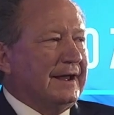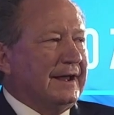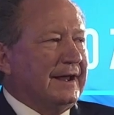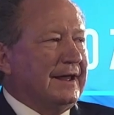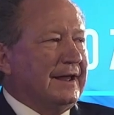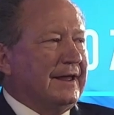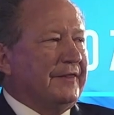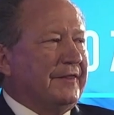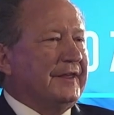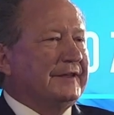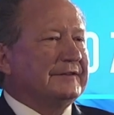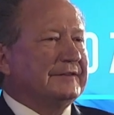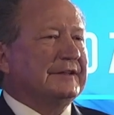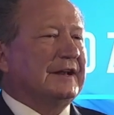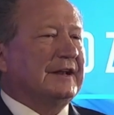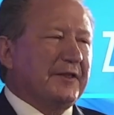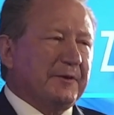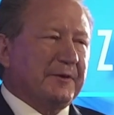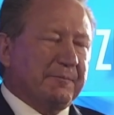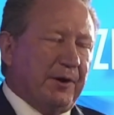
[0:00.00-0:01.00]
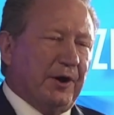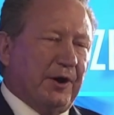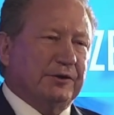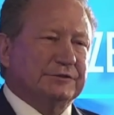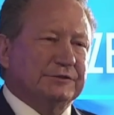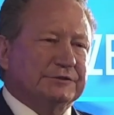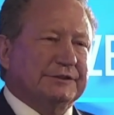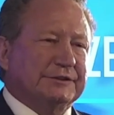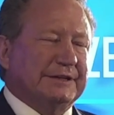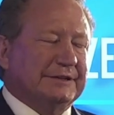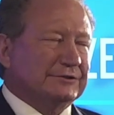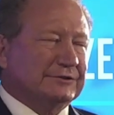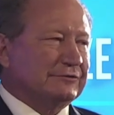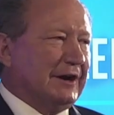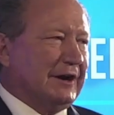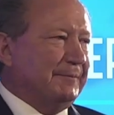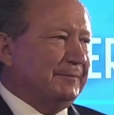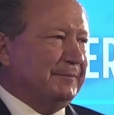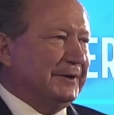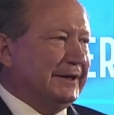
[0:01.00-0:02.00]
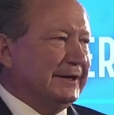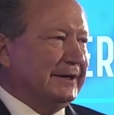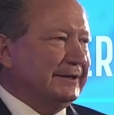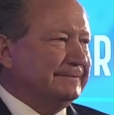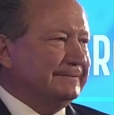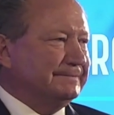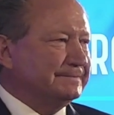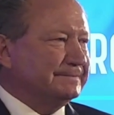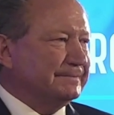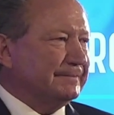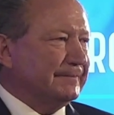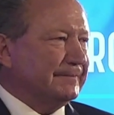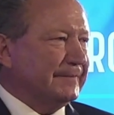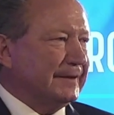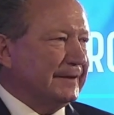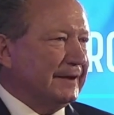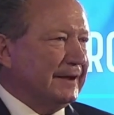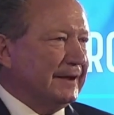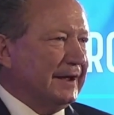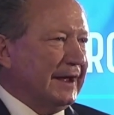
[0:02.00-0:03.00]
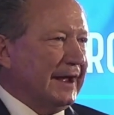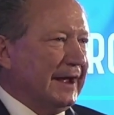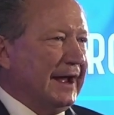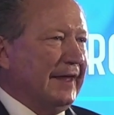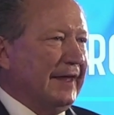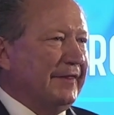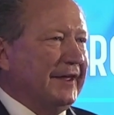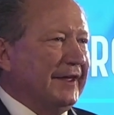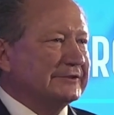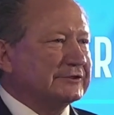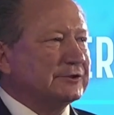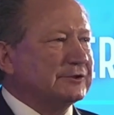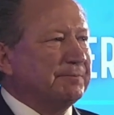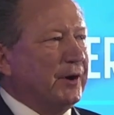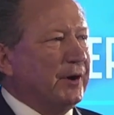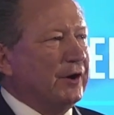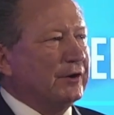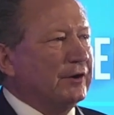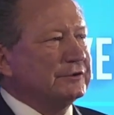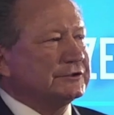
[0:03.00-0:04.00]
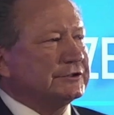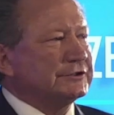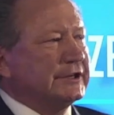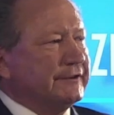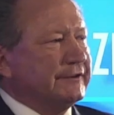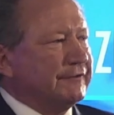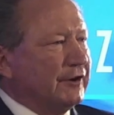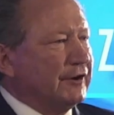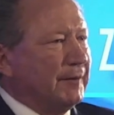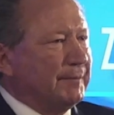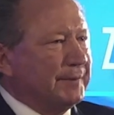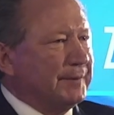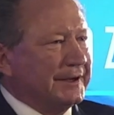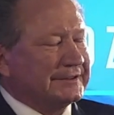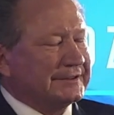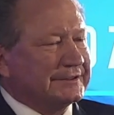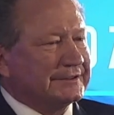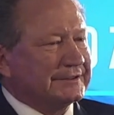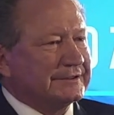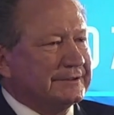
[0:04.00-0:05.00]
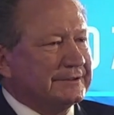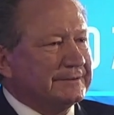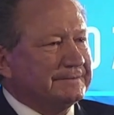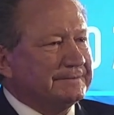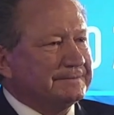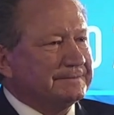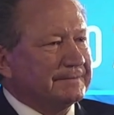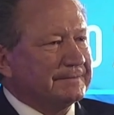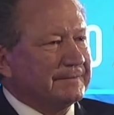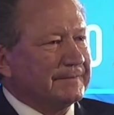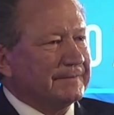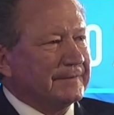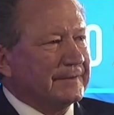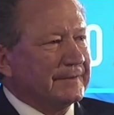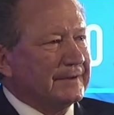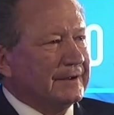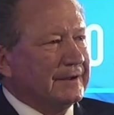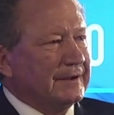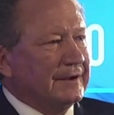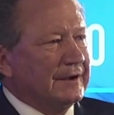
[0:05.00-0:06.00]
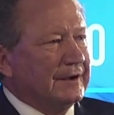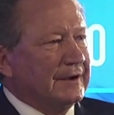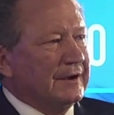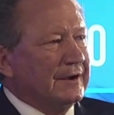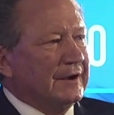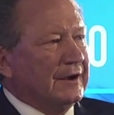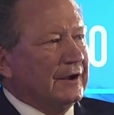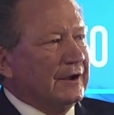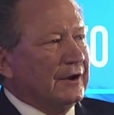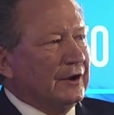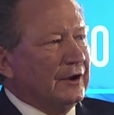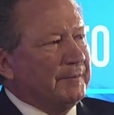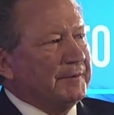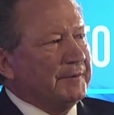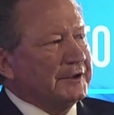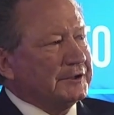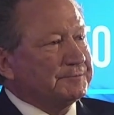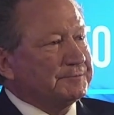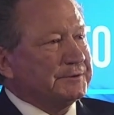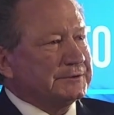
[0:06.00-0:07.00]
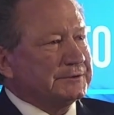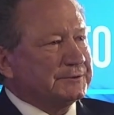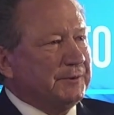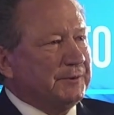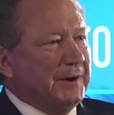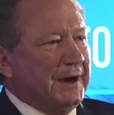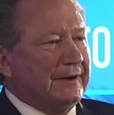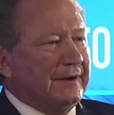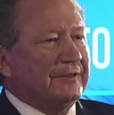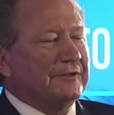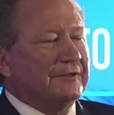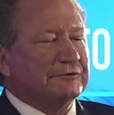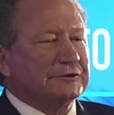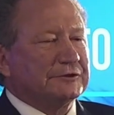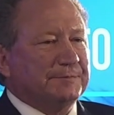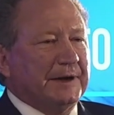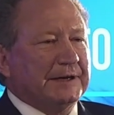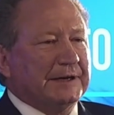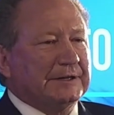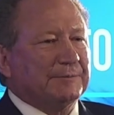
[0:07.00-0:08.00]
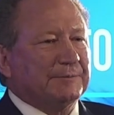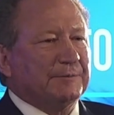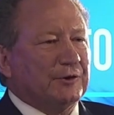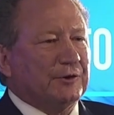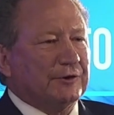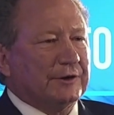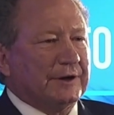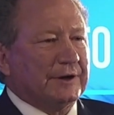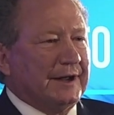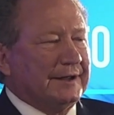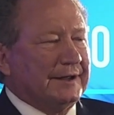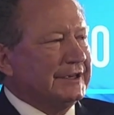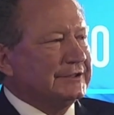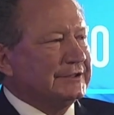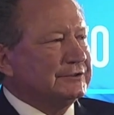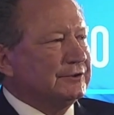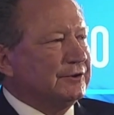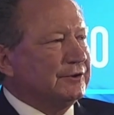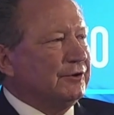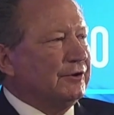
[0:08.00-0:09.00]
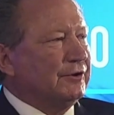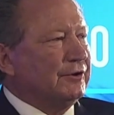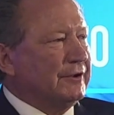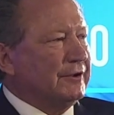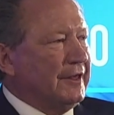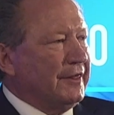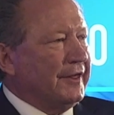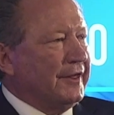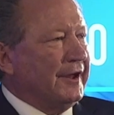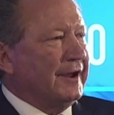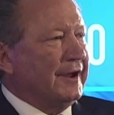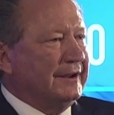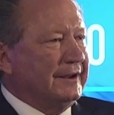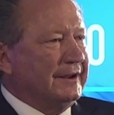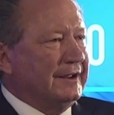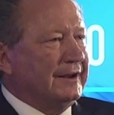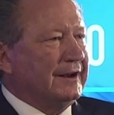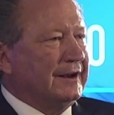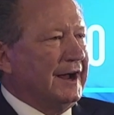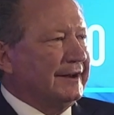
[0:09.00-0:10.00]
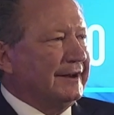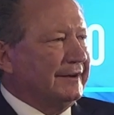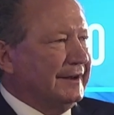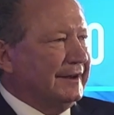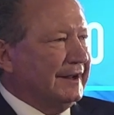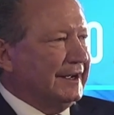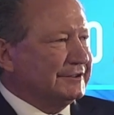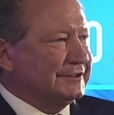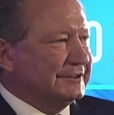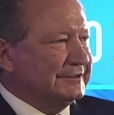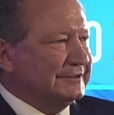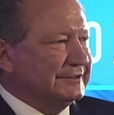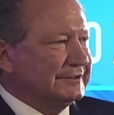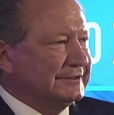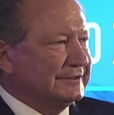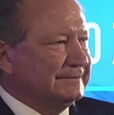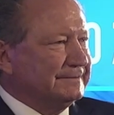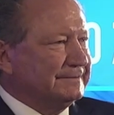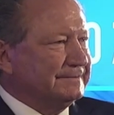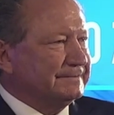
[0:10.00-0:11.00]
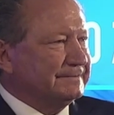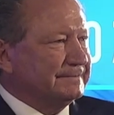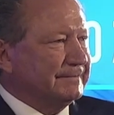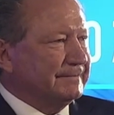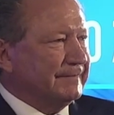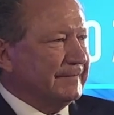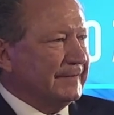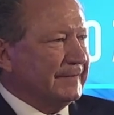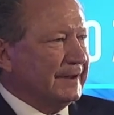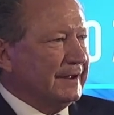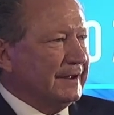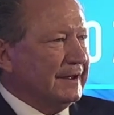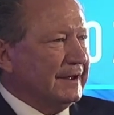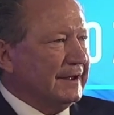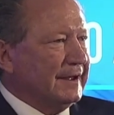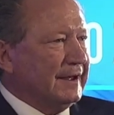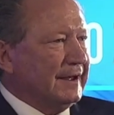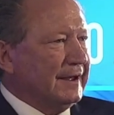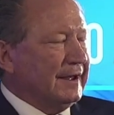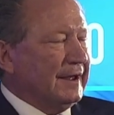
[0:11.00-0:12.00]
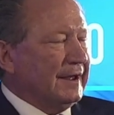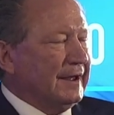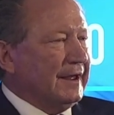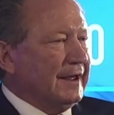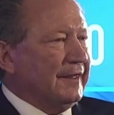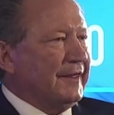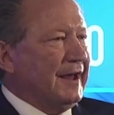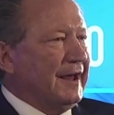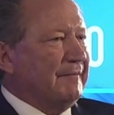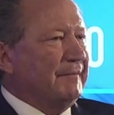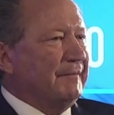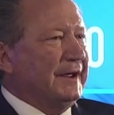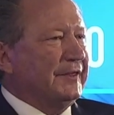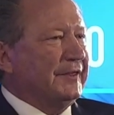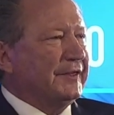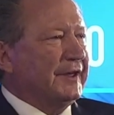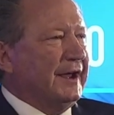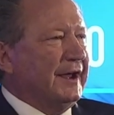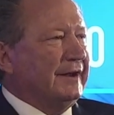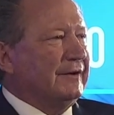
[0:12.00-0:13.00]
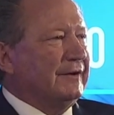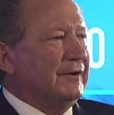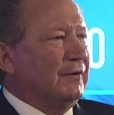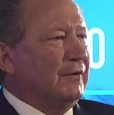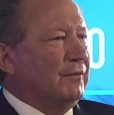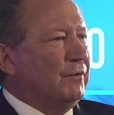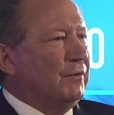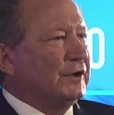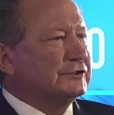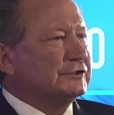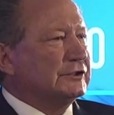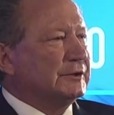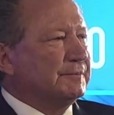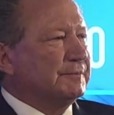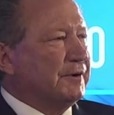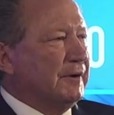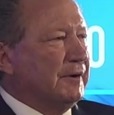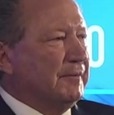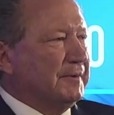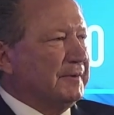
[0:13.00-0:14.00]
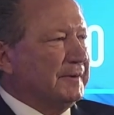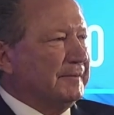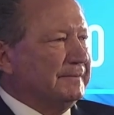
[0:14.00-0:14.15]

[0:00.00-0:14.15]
There's another potency described here, and that's the potency of lobbyists. Lobbyists persuaded the respectable organisation called the United Nations that methane wasn't a problem.